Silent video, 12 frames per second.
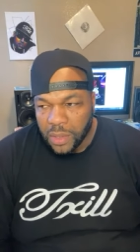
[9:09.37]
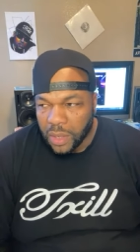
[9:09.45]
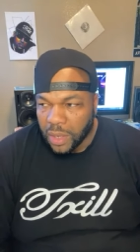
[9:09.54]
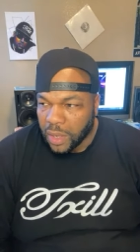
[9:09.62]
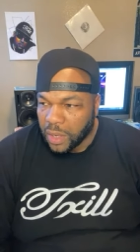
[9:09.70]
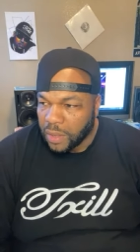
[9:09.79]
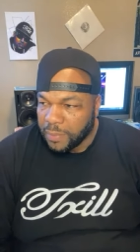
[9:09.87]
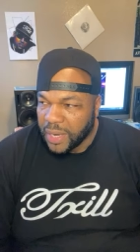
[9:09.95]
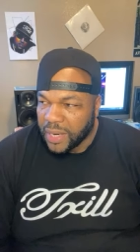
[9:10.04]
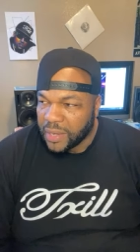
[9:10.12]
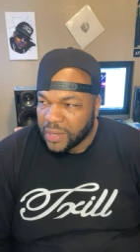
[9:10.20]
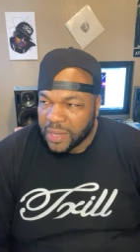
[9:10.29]
Uh,
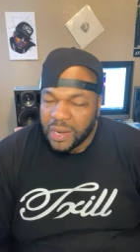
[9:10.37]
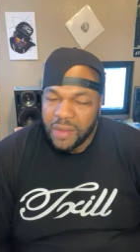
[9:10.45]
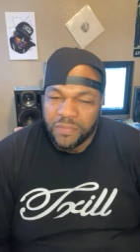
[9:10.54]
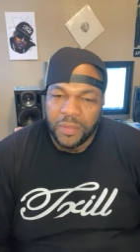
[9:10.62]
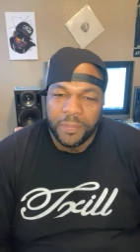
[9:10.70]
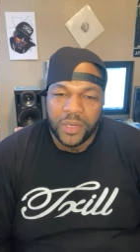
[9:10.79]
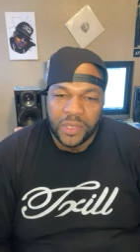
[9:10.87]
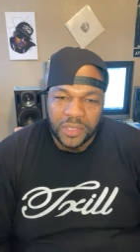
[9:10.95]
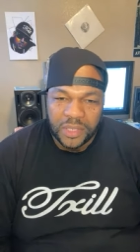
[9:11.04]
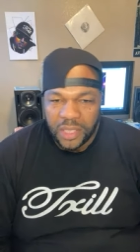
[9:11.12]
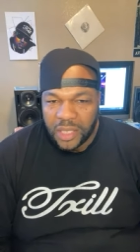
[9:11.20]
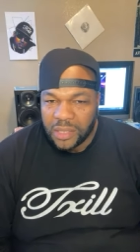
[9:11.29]
man, get off the
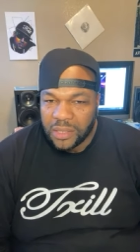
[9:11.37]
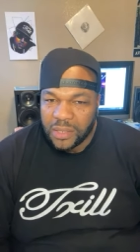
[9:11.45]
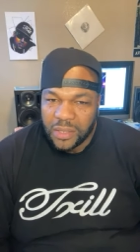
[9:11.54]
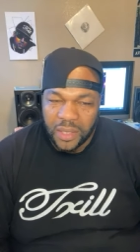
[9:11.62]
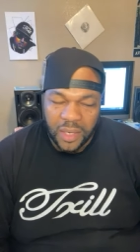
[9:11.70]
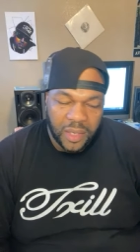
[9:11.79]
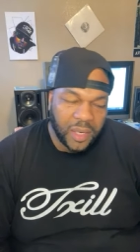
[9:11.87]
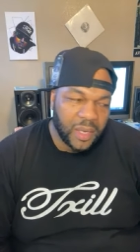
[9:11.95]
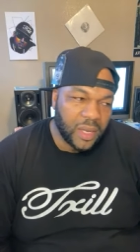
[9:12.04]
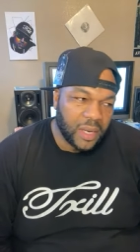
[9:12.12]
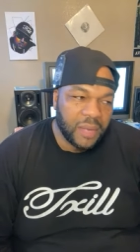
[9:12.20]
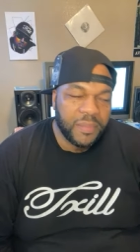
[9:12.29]
bullshit and,
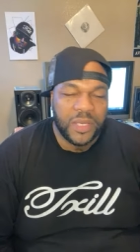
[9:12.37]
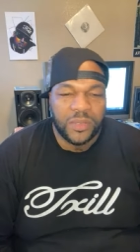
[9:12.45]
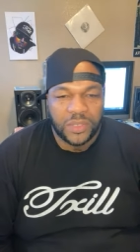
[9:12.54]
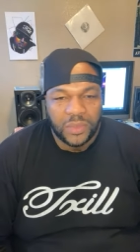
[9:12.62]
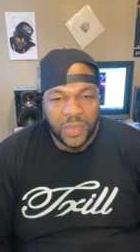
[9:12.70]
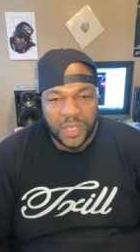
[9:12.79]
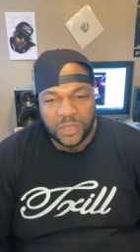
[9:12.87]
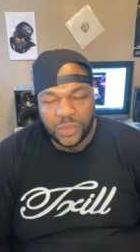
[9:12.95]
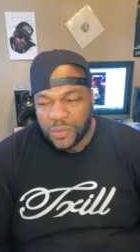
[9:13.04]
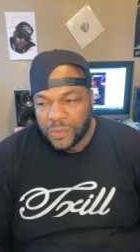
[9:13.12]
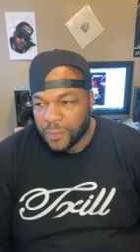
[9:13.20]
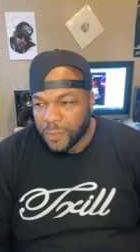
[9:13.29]
and, and let me use the
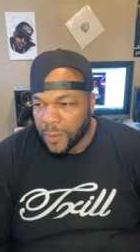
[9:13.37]
restroom.